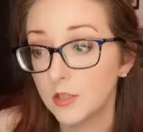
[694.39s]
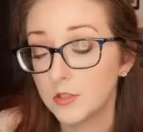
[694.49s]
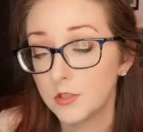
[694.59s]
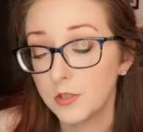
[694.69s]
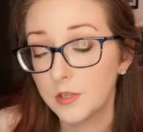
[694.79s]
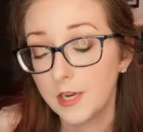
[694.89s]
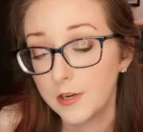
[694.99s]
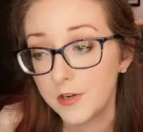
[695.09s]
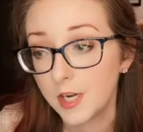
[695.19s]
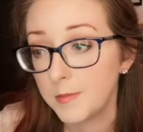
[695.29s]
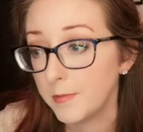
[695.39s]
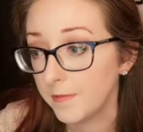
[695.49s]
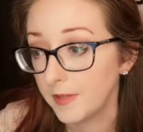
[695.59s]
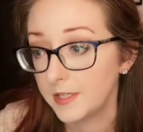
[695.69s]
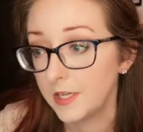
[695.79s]
So here you're going to be
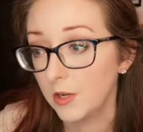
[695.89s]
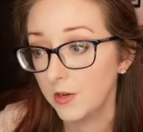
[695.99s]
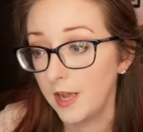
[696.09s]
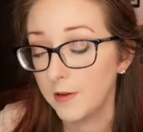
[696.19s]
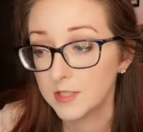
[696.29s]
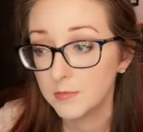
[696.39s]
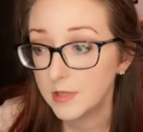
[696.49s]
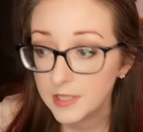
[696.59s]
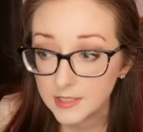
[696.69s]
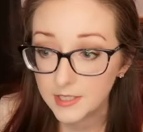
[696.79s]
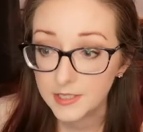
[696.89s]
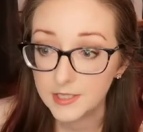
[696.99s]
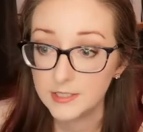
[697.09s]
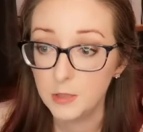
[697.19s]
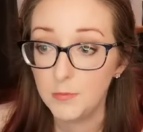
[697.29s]
reflecting on how some of these
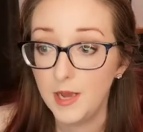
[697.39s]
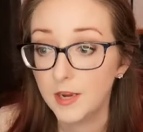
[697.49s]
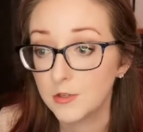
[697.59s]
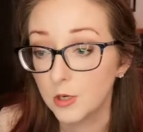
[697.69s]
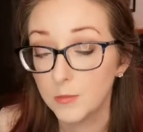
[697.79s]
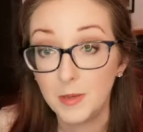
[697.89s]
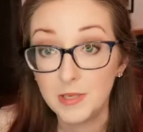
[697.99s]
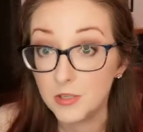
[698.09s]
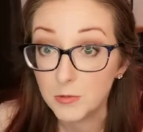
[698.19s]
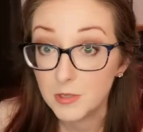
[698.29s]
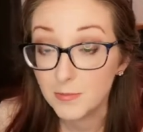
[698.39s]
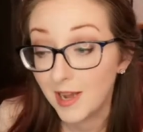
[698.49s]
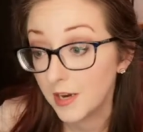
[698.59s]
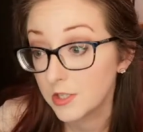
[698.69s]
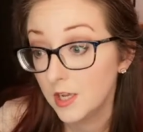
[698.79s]
ideas impact or maybe don't
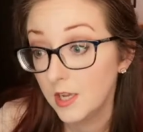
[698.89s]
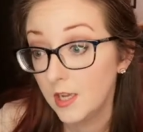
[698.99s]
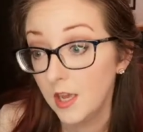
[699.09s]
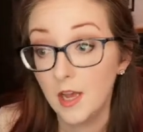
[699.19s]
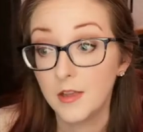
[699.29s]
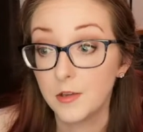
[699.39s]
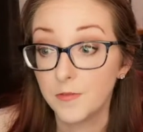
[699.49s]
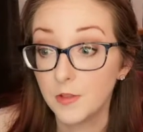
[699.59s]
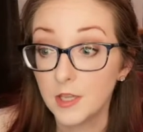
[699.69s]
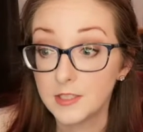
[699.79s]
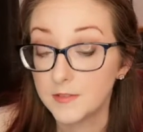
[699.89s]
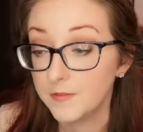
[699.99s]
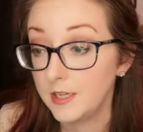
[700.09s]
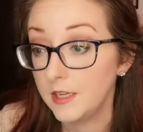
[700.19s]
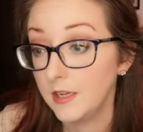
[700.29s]
impact your
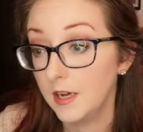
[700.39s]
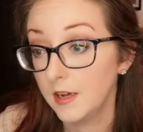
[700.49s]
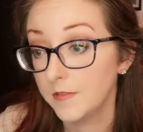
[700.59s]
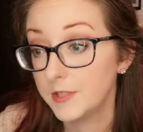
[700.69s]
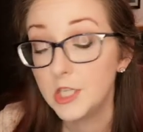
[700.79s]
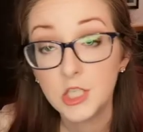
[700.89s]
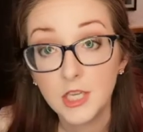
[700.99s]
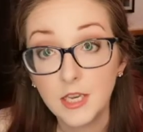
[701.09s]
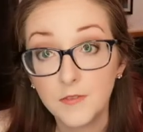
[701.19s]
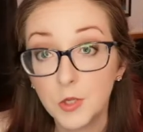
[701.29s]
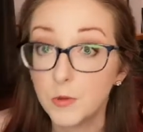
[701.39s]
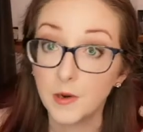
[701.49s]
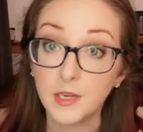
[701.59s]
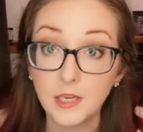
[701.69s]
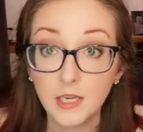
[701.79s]
philosophy of teaching if you are
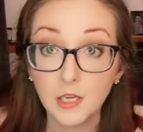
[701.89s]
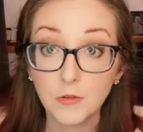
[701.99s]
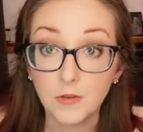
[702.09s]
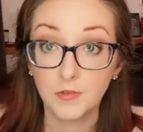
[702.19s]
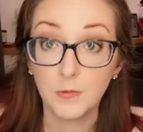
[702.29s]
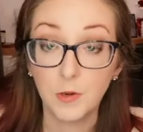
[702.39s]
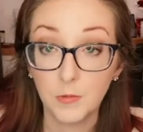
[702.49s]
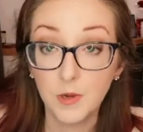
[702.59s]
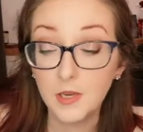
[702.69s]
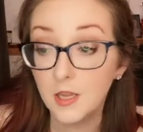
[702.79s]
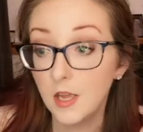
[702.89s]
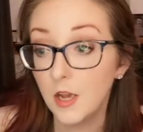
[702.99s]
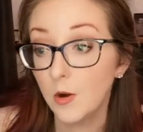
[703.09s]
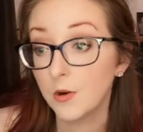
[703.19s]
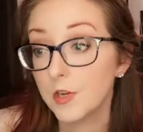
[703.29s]
in EDU 5101,
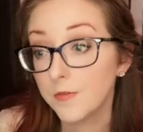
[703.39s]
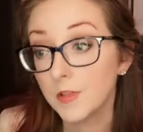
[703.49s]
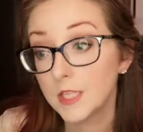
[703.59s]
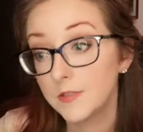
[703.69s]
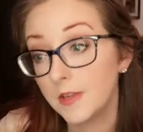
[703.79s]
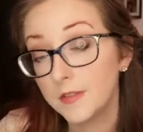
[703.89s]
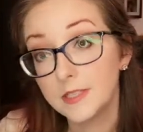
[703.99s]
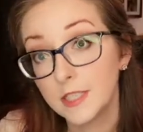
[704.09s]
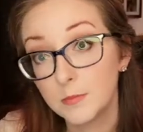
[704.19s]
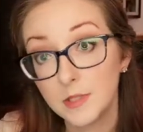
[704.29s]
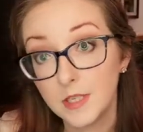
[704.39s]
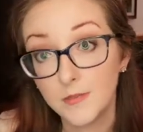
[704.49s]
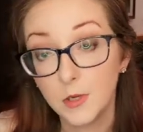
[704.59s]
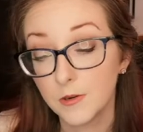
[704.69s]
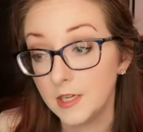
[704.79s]
or your philosophy of assessment
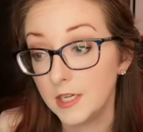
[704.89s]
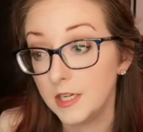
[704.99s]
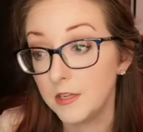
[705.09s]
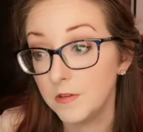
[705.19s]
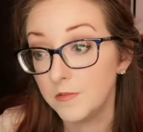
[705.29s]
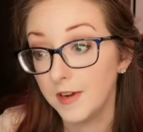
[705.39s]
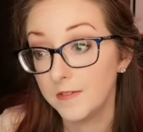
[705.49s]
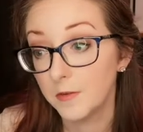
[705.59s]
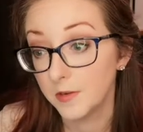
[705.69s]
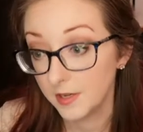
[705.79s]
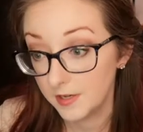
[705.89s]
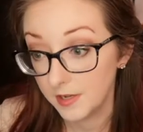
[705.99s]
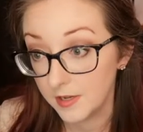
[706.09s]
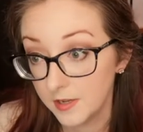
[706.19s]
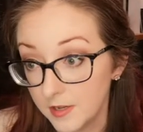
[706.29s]
if you're in EDU
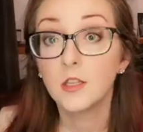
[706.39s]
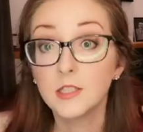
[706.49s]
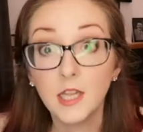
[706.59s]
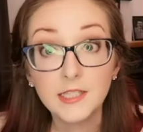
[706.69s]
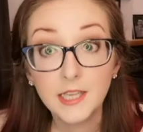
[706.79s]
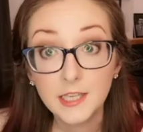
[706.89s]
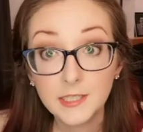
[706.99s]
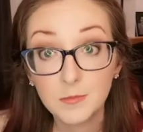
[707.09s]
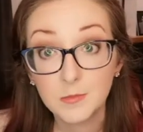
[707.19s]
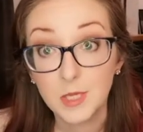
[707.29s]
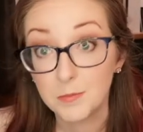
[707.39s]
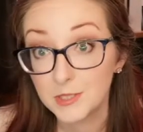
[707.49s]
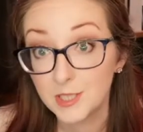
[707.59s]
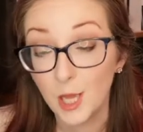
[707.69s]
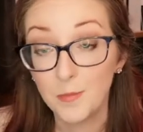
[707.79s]
5499. So now let's get into some tips
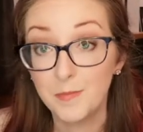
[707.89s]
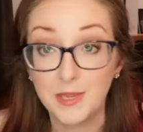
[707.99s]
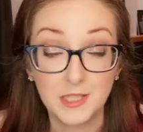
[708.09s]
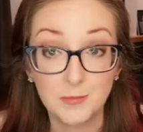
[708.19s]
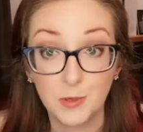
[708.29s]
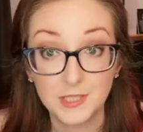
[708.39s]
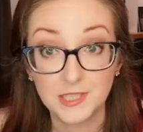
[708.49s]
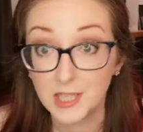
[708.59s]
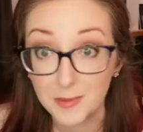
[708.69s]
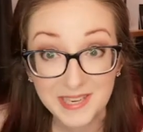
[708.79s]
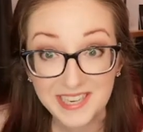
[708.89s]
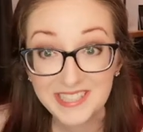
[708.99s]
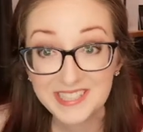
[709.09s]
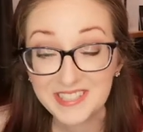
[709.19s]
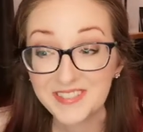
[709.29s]
to help make this process a little bit
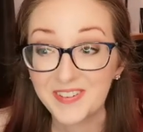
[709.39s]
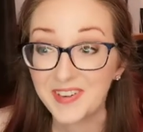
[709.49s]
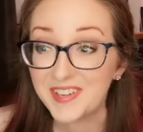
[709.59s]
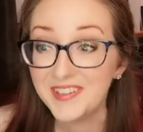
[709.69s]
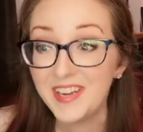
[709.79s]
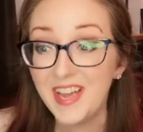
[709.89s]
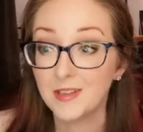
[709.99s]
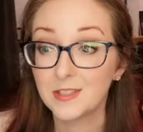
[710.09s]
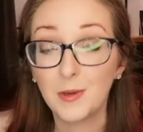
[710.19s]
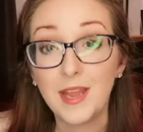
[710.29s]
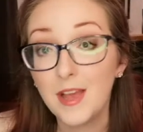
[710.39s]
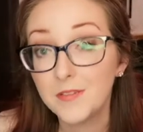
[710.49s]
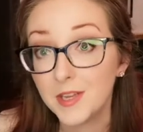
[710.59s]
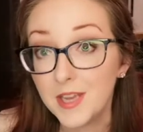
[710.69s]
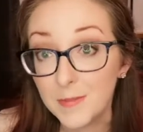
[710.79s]
easier for you. So I have
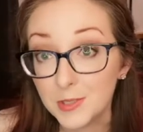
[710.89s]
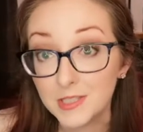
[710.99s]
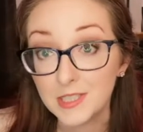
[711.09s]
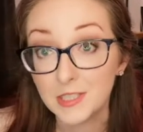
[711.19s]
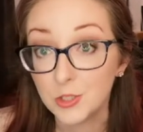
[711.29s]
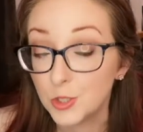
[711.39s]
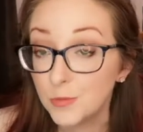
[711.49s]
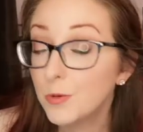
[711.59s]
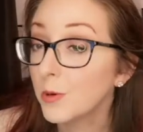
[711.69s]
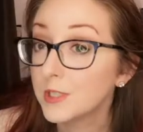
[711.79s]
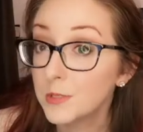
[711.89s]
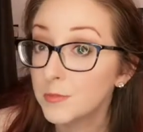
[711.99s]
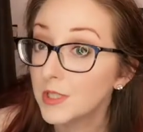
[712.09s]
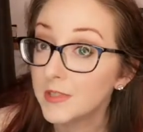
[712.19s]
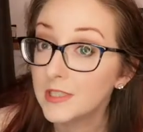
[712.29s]
done MLCs in 2 courses
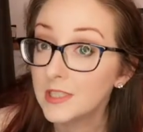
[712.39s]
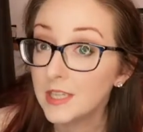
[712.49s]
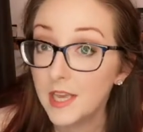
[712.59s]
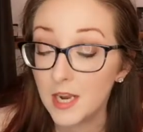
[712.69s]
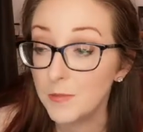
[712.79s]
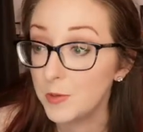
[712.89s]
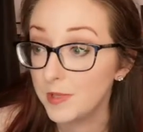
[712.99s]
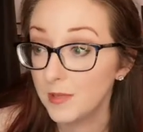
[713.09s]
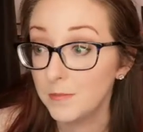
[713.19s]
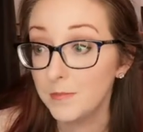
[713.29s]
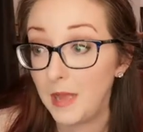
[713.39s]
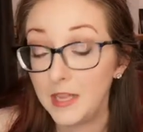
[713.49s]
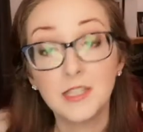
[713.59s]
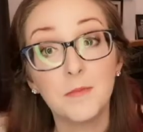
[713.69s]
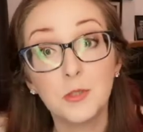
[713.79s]
previously, and I'm doing them,
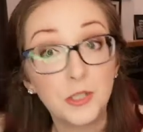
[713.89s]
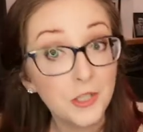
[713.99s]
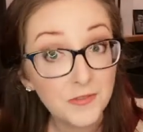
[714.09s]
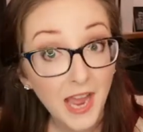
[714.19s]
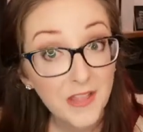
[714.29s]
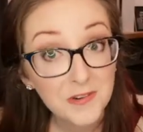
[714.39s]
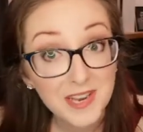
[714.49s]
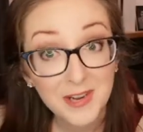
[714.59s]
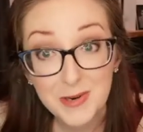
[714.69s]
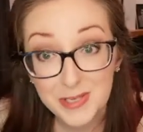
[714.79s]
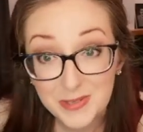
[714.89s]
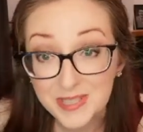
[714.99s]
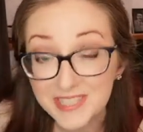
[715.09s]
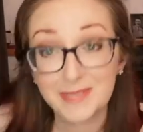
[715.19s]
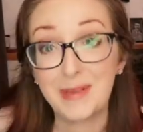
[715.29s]
as I'm sure you've gathered now, in 2
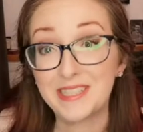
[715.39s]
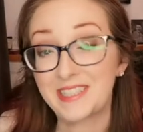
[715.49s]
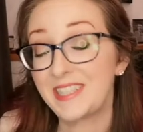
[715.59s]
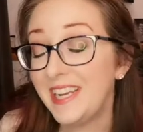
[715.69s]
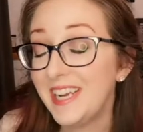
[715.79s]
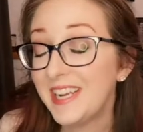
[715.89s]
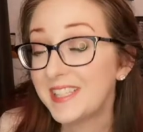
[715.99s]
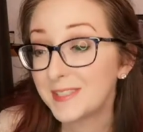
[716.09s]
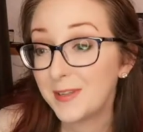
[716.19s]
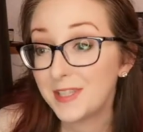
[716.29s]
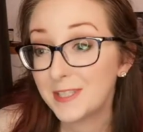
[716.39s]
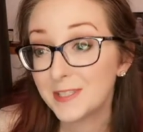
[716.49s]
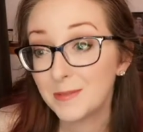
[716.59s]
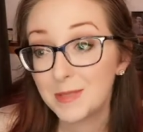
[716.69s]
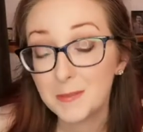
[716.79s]
this semester. So these are
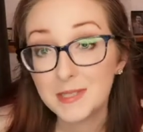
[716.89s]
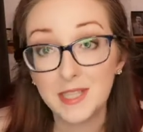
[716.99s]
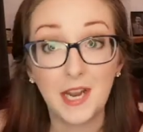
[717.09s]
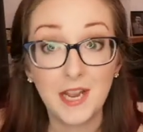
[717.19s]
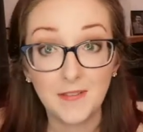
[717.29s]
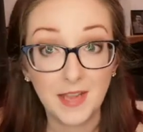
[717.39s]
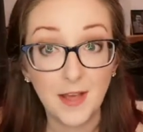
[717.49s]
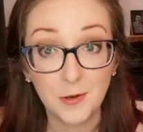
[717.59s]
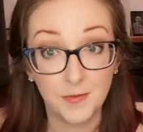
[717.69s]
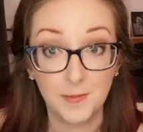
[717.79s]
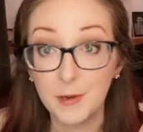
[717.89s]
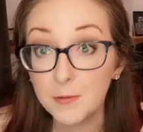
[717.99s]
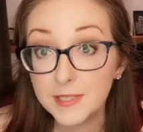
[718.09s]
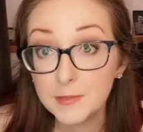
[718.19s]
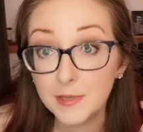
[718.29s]
some tips that I have gathered from my own
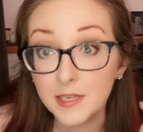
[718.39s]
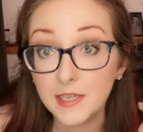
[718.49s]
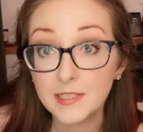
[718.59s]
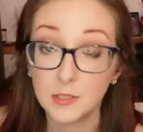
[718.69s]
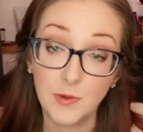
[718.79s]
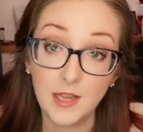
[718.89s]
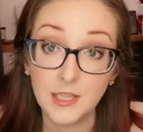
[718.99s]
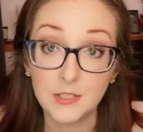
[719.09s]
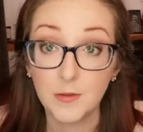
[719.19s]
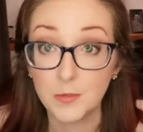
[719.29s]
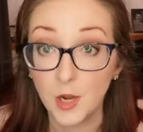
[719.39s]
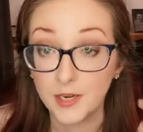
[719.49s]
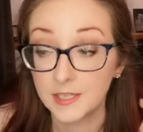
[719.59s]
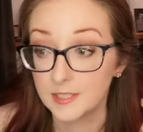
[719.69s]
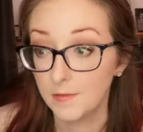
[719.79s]
experience as well as from
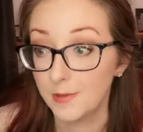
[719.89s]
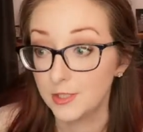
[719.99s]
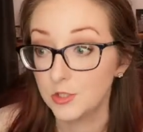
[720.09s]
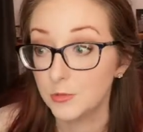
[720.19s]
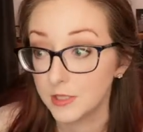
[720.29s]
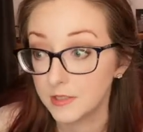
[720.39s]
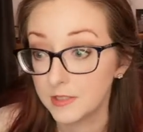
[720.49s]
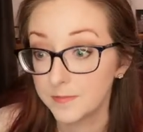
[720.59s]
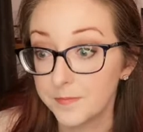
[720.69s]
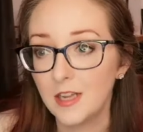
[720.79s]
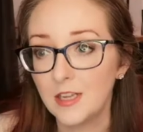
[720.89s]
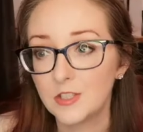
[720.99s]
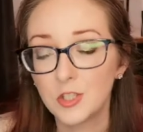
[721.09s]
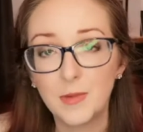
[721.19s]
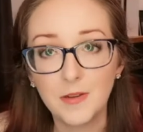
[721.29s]
talking to some of my students.
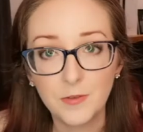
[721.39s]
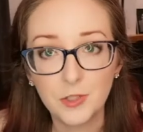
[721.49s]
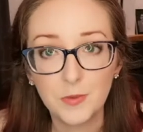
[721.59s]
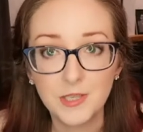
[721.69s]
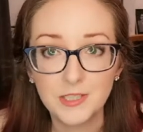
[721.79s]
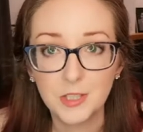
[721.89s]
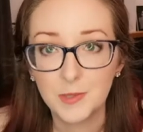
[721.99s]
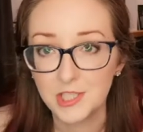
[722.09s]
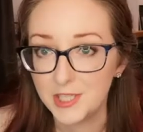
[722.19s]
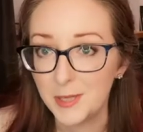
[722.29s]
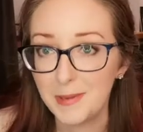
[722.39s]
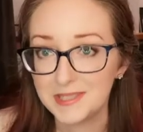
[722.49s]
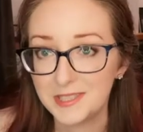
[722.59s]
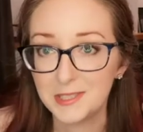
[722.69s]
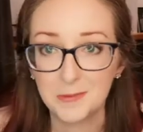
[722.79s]
So my first one isn't so much a tip as
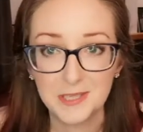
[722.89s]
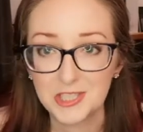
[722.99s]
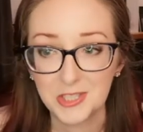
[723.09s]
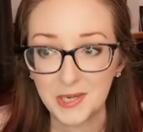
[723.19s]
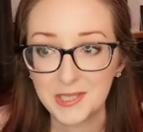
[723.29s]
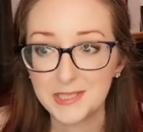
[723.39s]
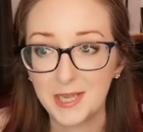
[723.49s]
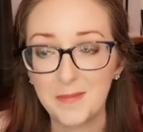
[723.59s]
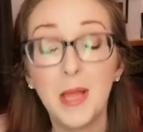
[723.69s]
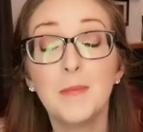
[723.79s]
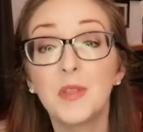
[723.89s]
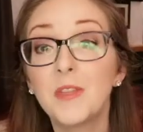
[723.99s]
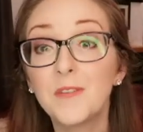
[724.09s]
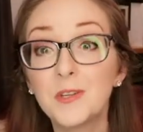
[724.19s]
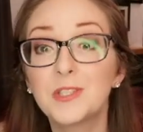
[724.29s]
it is a reassurance, but the
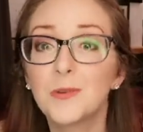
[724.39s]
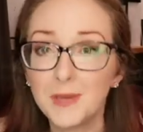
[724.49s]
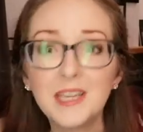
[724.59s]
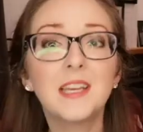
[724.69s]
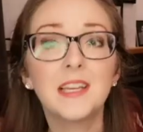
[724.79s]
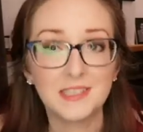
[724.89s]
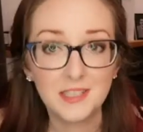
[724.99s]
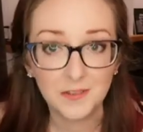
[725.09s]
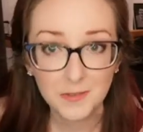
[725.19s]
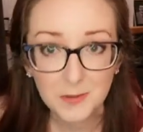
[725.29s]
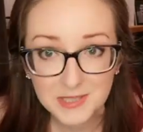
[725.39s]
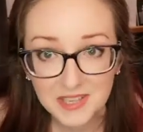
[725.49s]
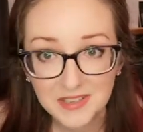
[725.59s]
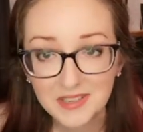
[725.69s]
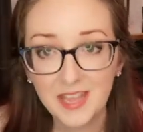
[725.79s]
first week is confusing,
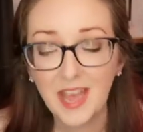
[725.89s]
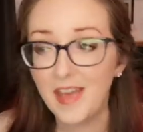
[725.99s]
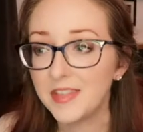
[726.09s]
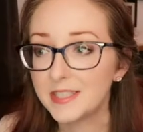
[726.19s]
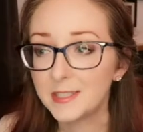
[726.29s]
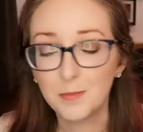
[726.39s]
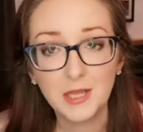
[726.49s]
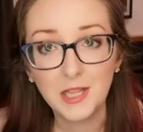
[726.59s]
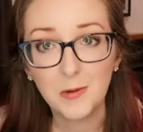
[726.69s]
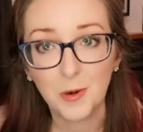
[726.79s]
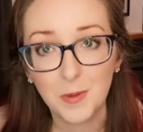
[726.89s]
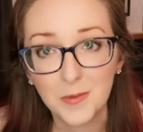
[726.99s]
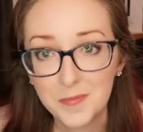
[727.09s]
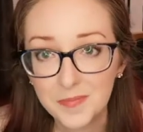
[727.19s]
and this is completely normal.